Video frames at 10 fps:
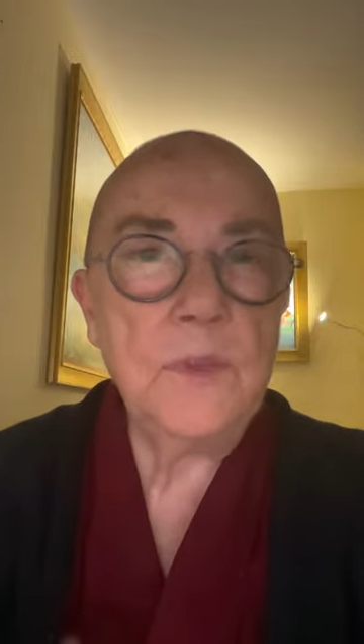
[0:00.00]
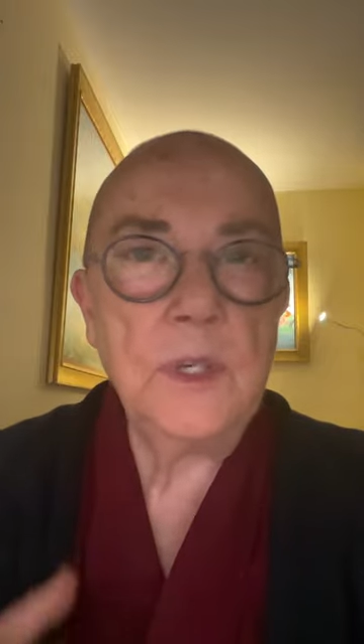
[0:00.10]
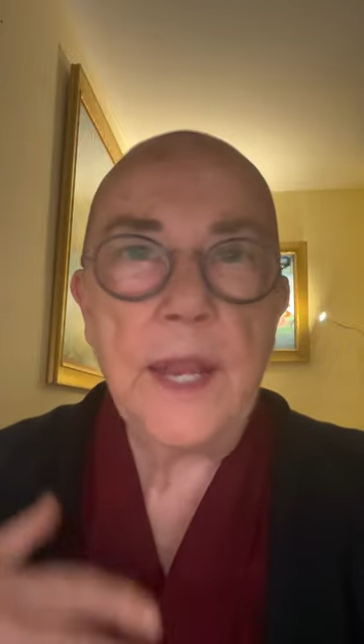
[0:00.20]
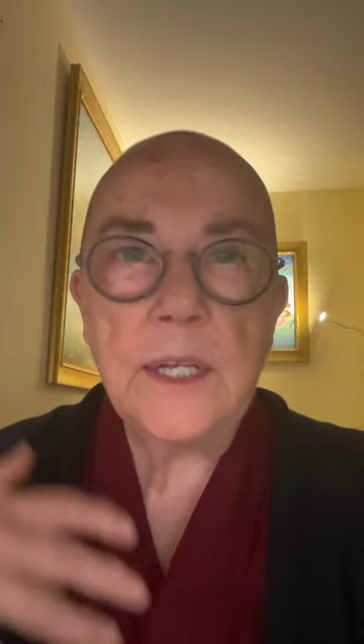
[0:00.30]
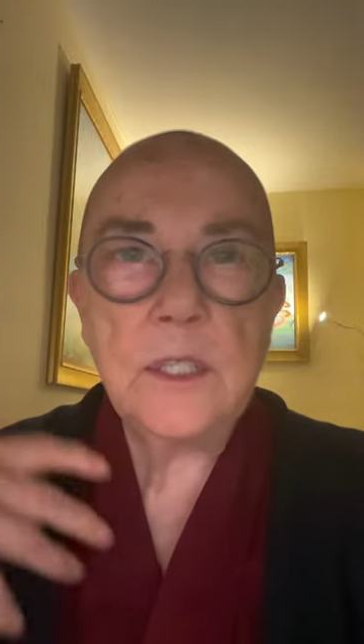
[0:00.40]

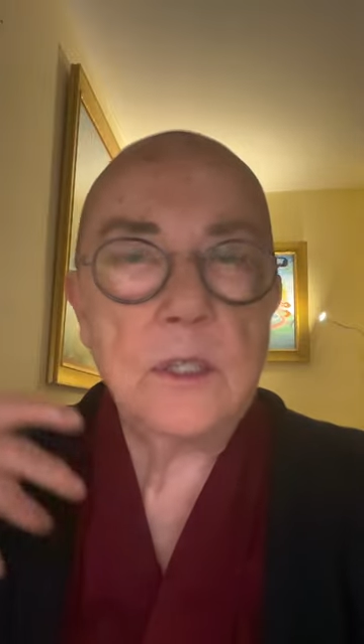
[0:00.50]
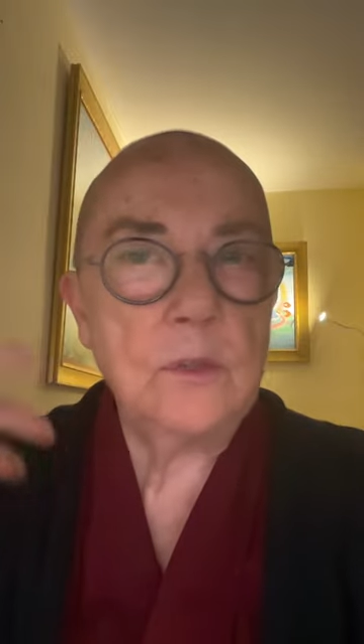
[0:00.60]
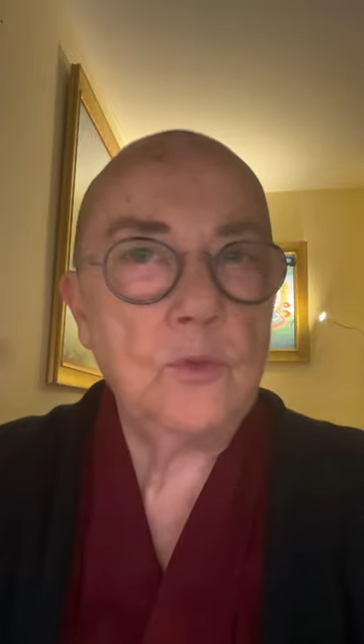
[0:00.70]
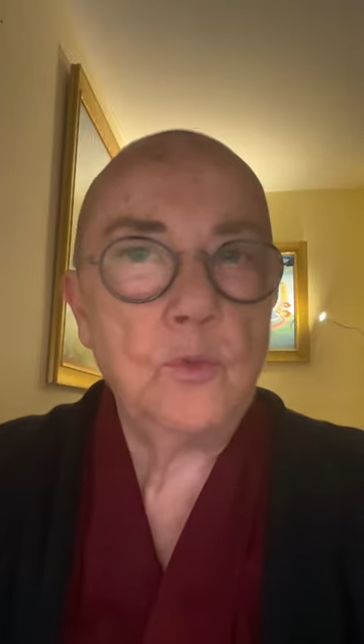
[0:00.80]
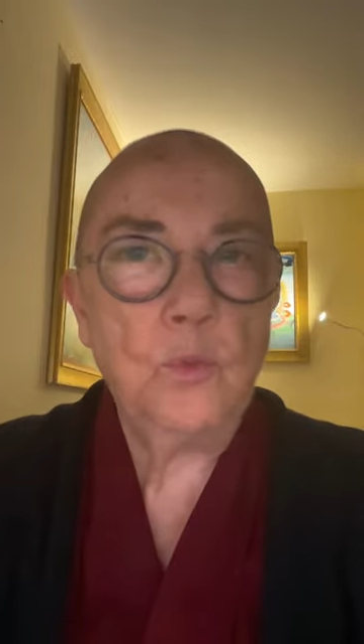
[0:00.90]
the
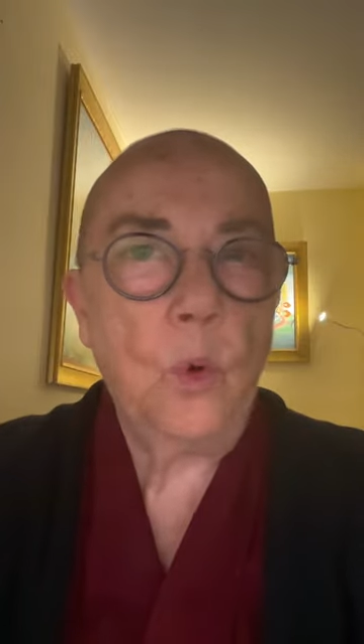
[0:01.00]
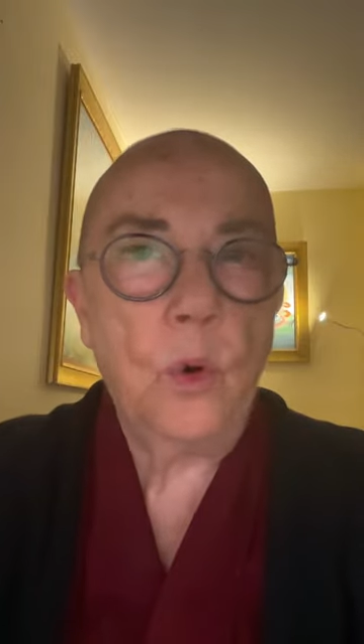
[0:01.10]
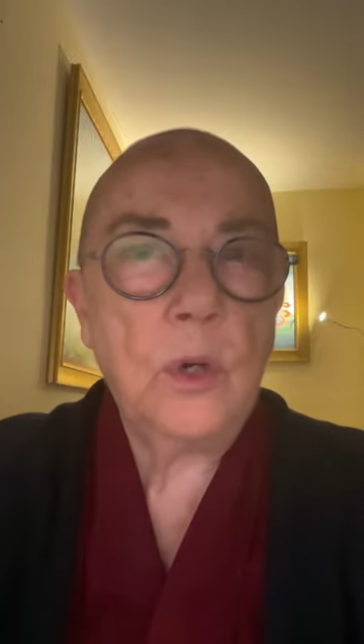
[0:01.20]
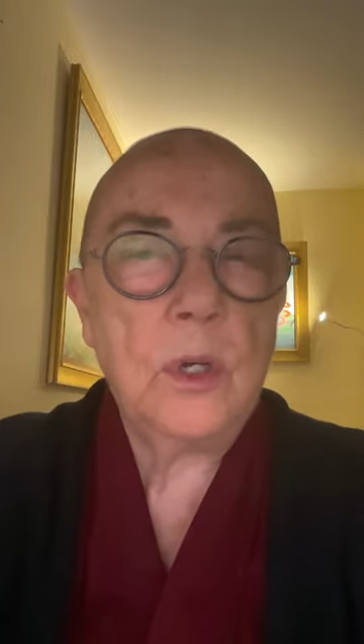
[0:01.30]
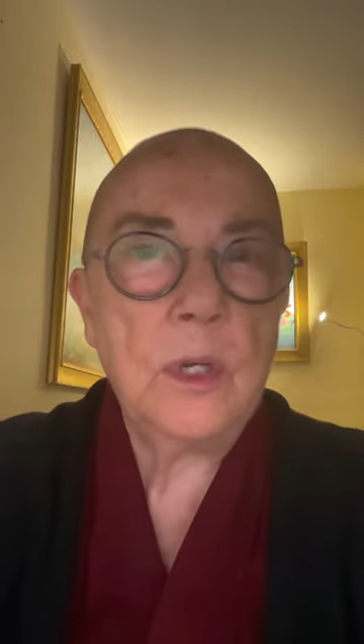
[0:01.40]
next
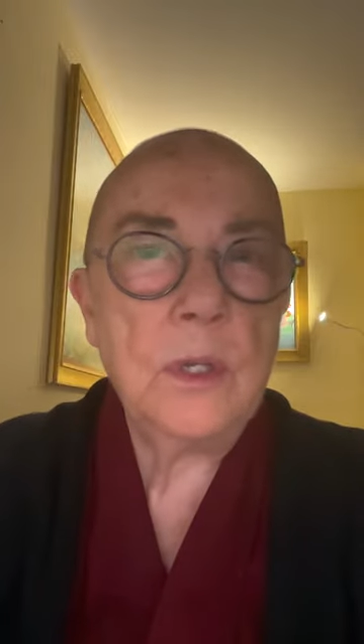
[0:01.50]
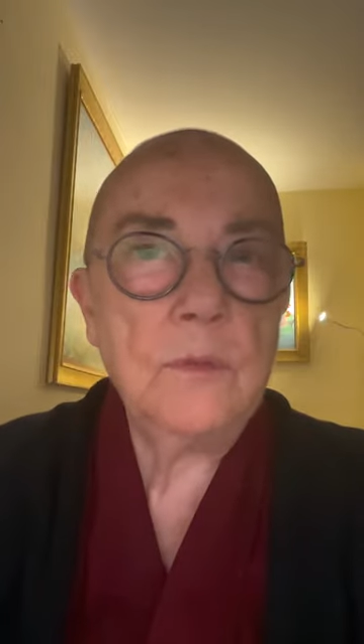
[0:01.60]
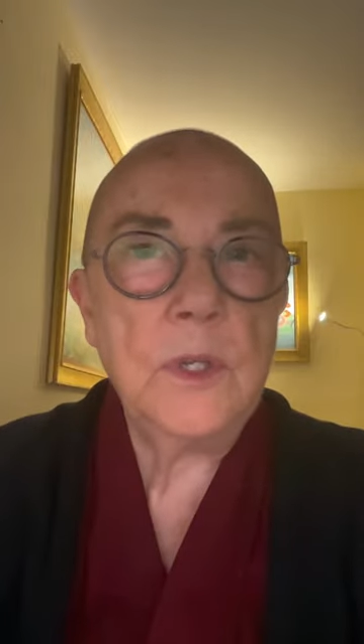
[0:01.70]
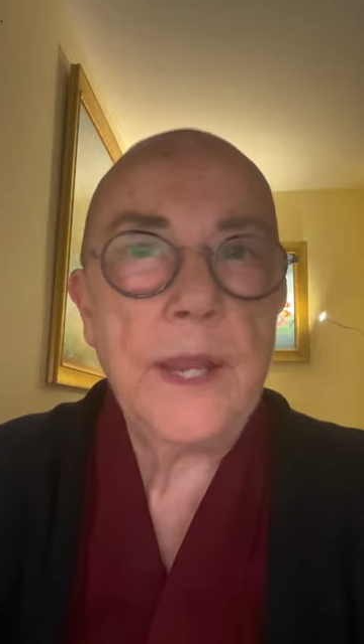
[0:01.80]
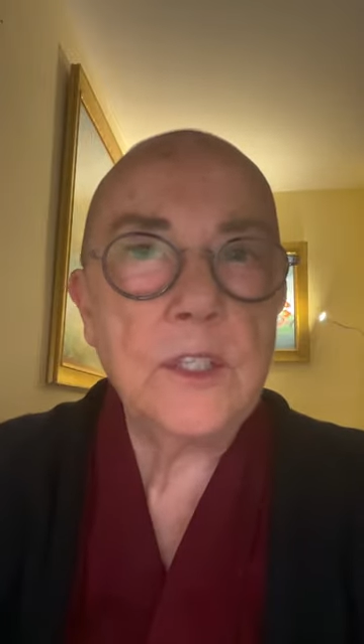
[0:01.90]
walk,
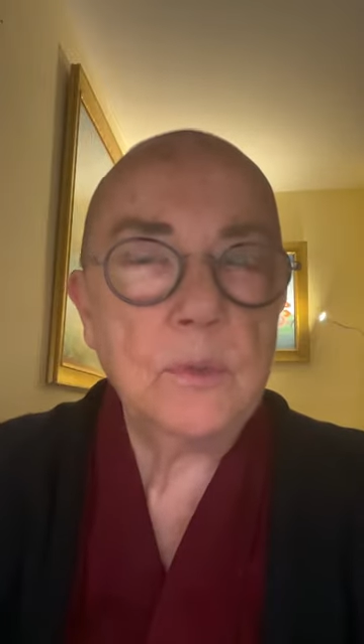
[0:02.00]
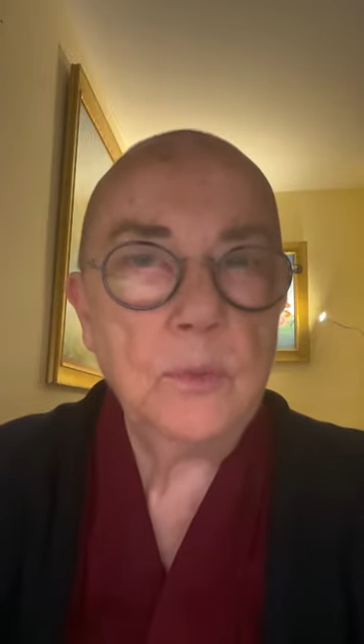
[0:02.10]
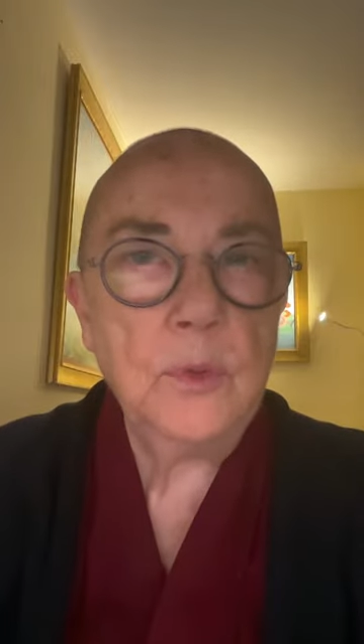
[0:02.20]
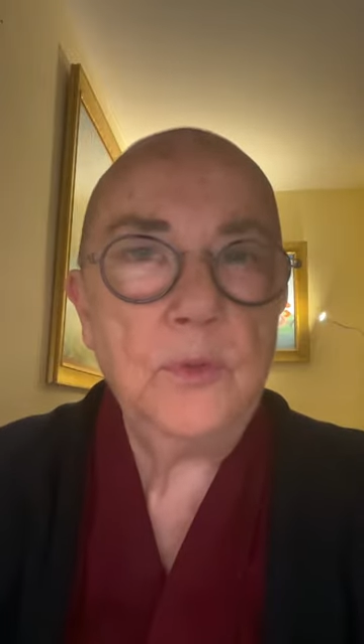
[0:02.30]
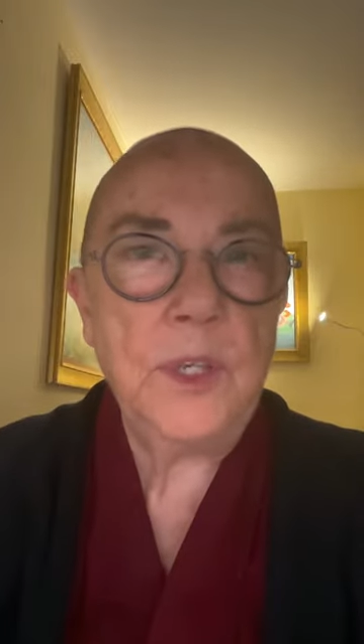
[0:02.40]
the next
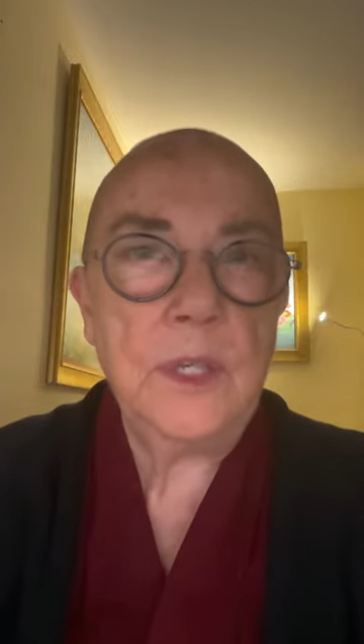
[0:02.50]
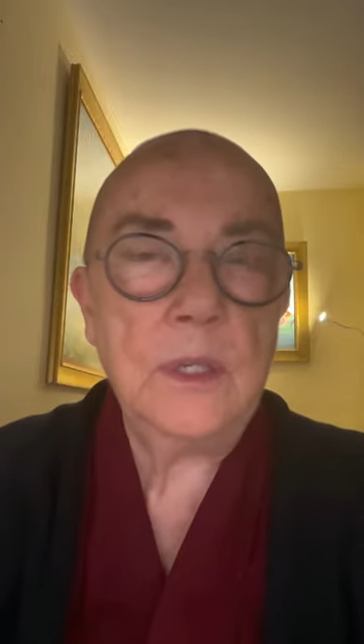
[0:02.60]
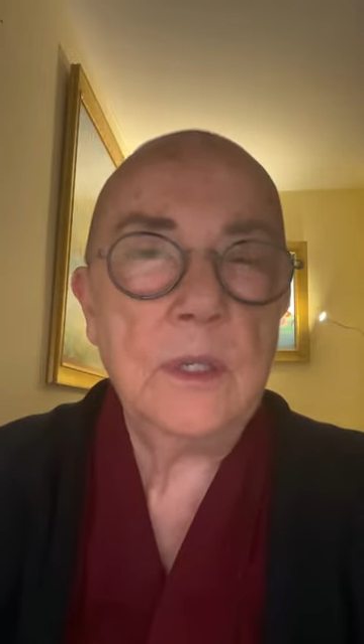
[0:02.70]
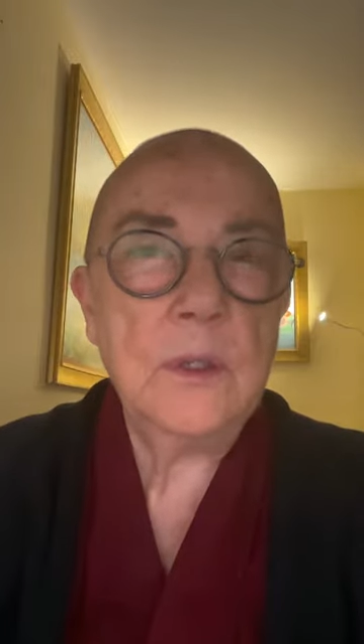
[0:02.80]
movie,